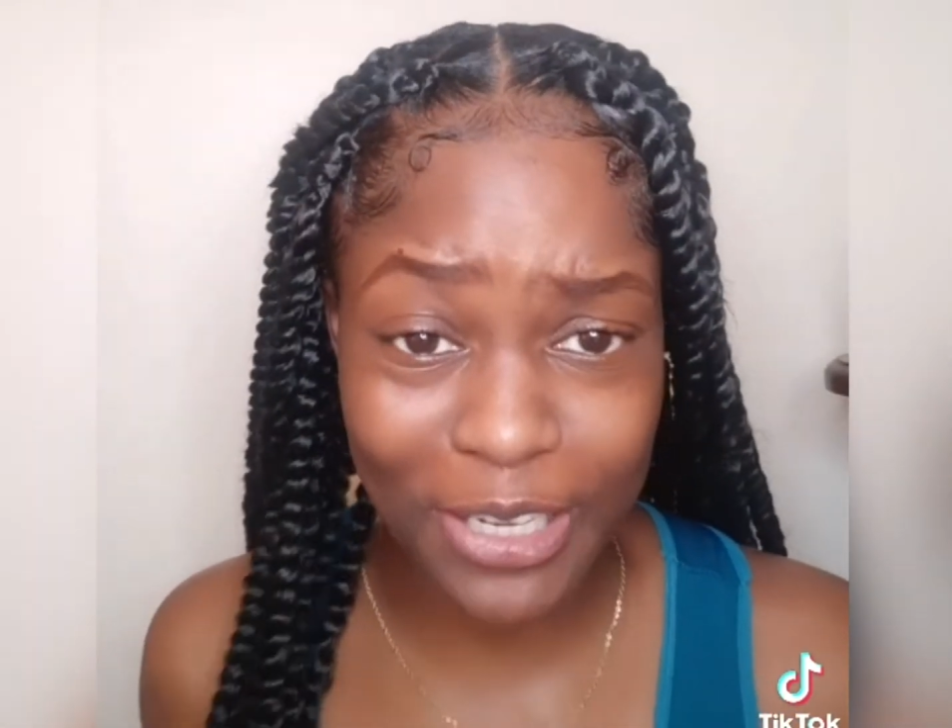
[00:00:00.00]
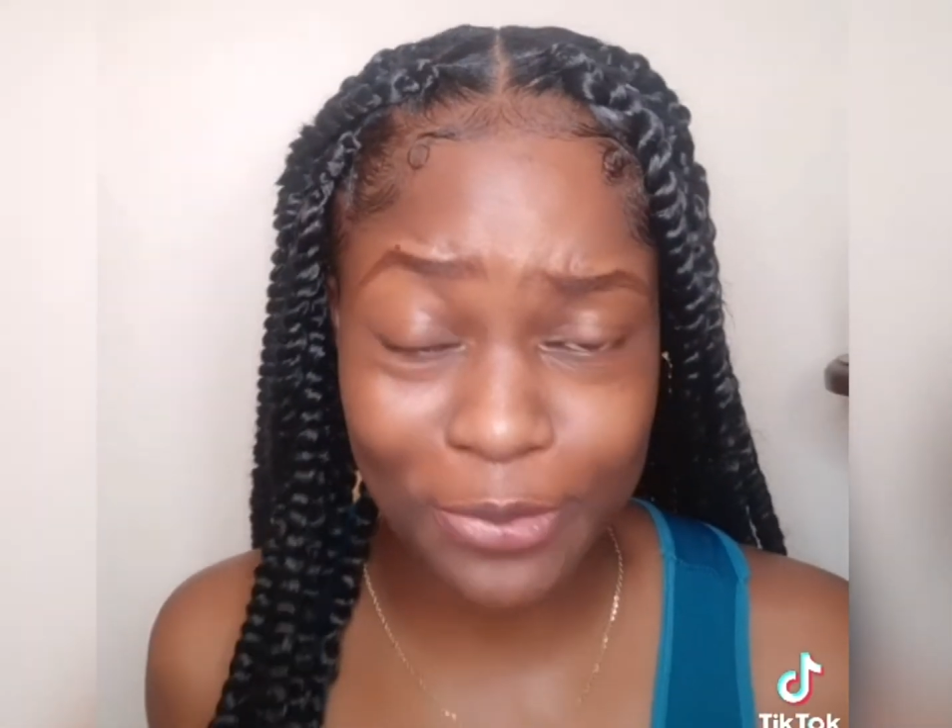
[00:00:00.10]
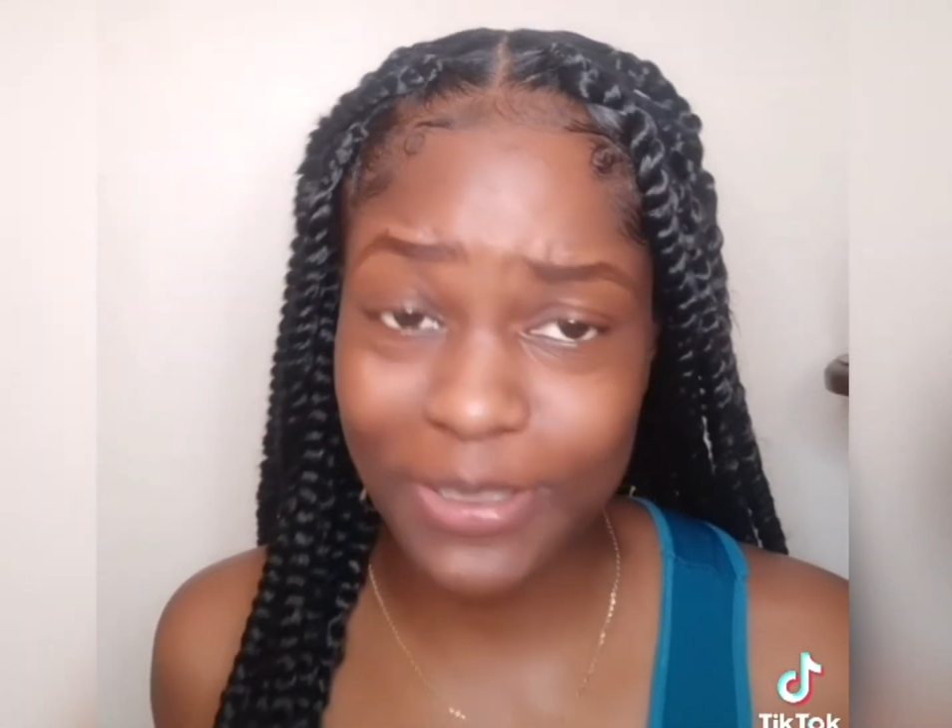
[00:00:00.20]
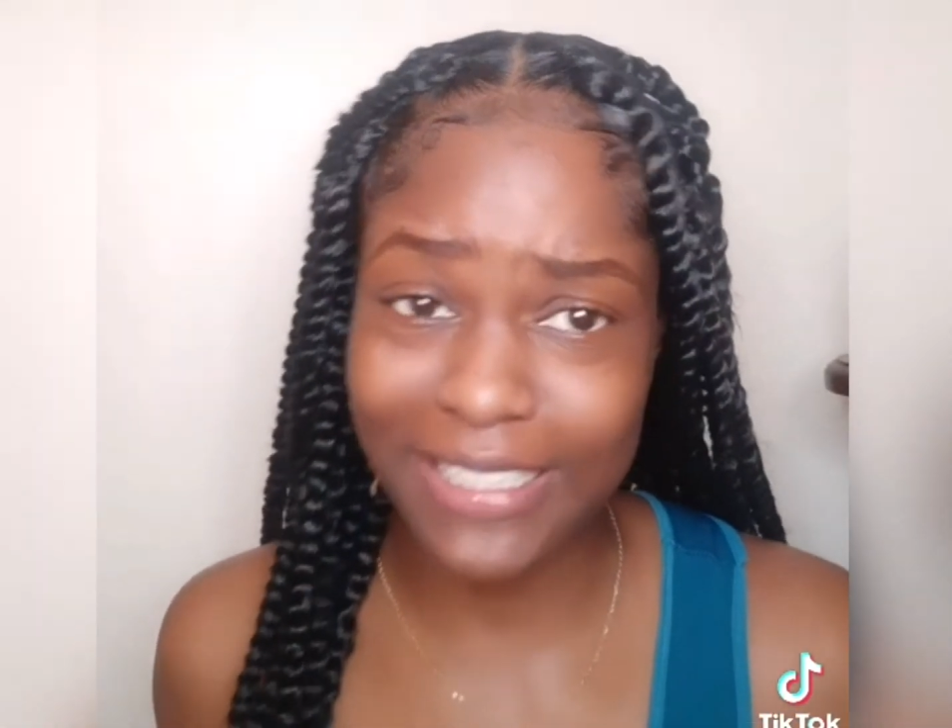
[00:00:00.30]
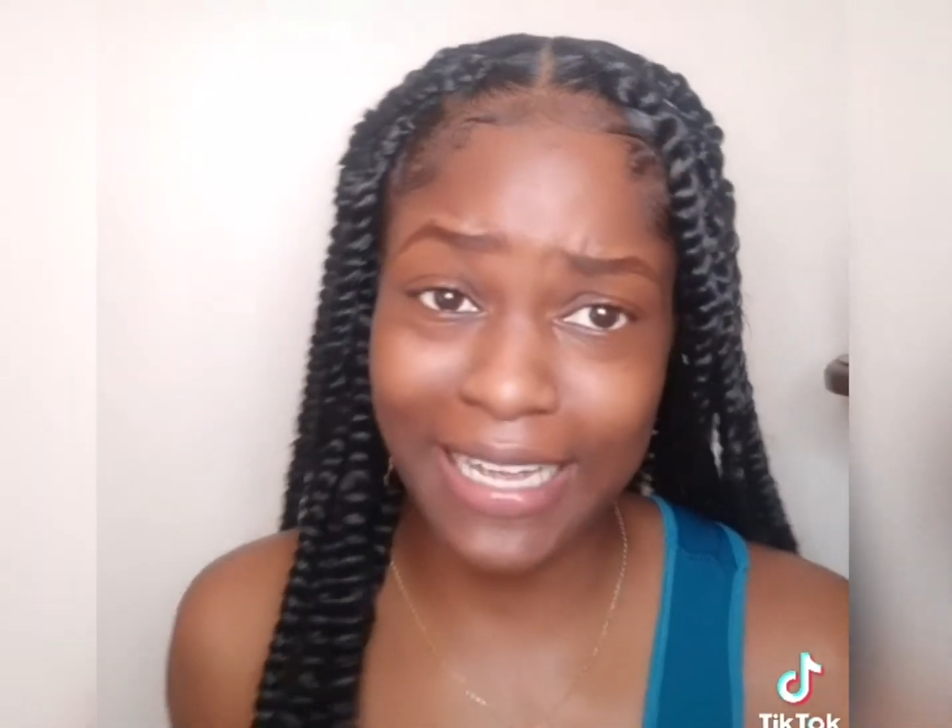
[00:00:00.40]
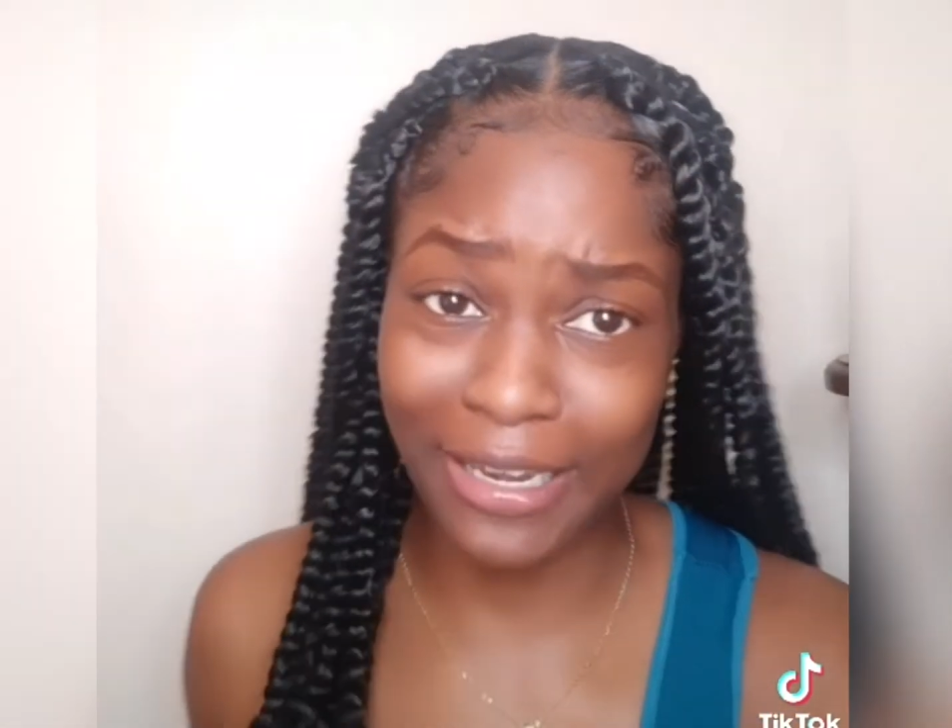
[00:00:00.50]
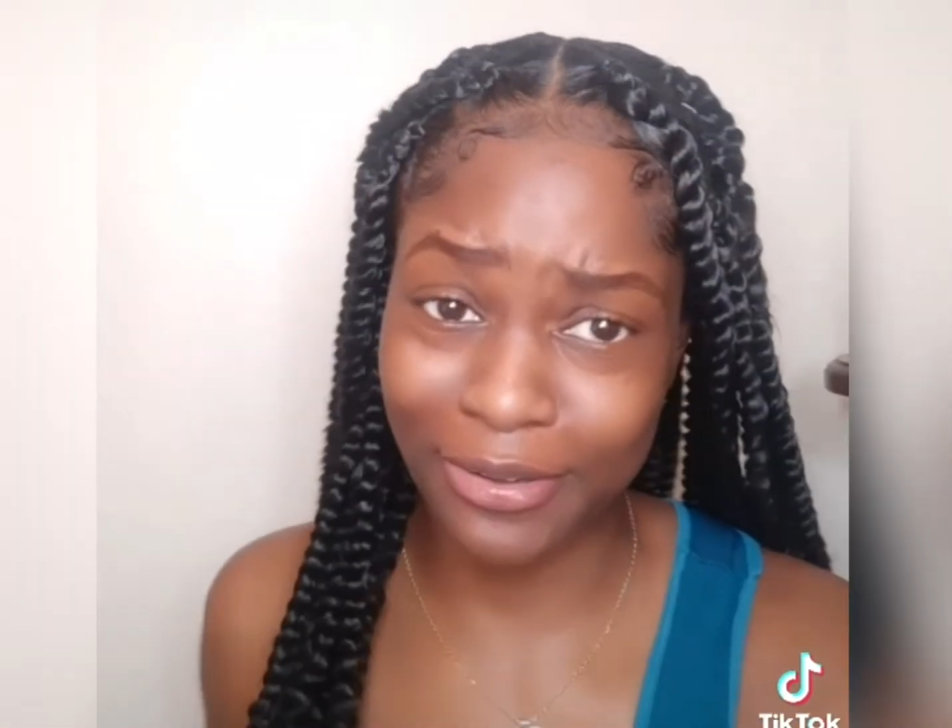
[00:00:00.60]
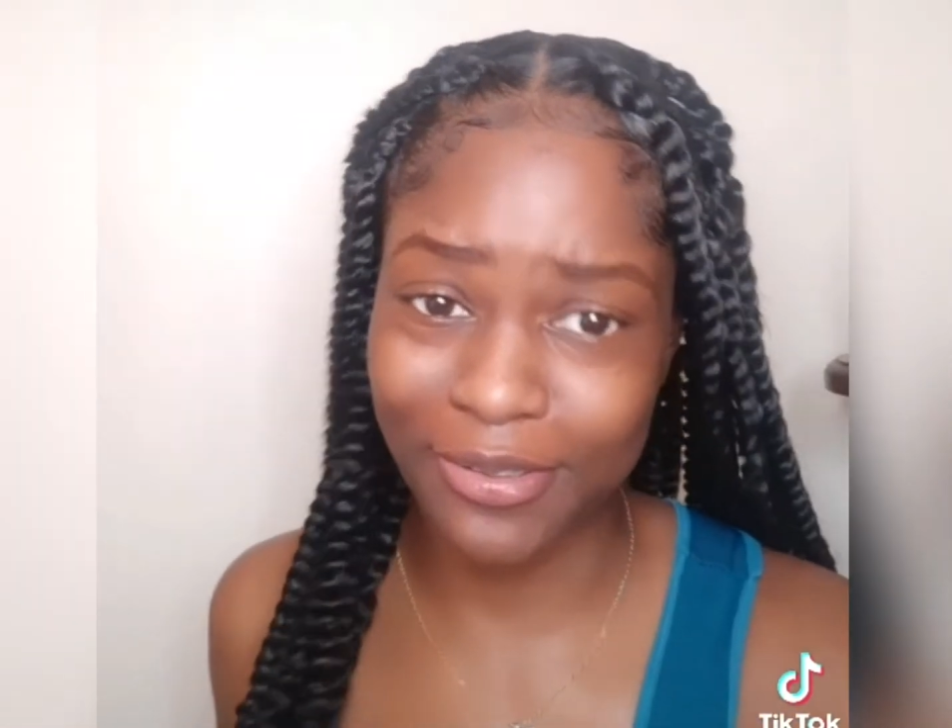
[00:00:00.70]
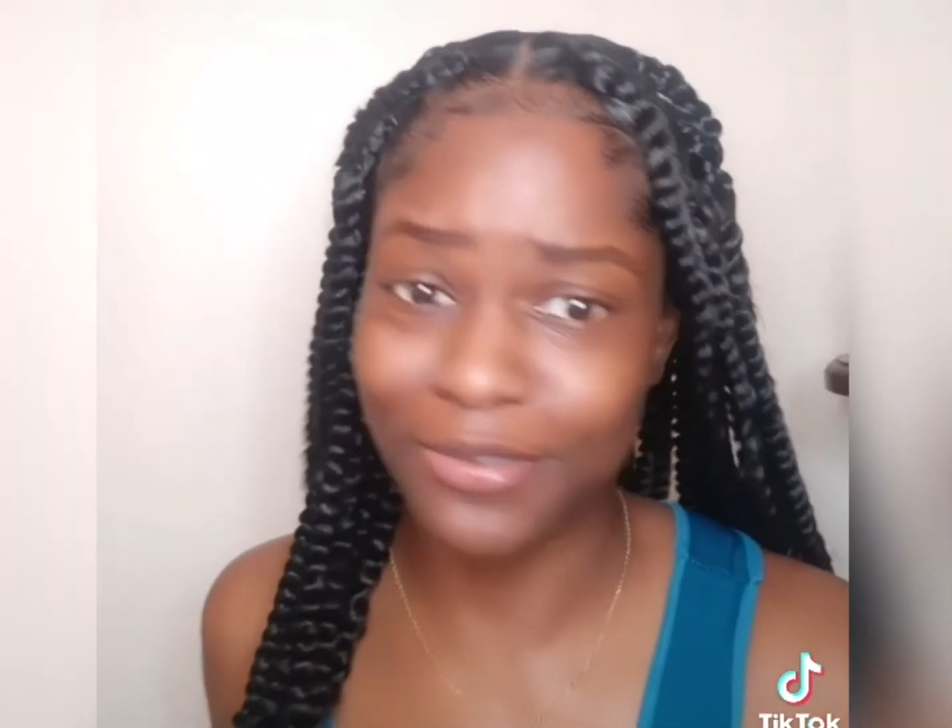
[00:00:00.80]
Oh, this hello.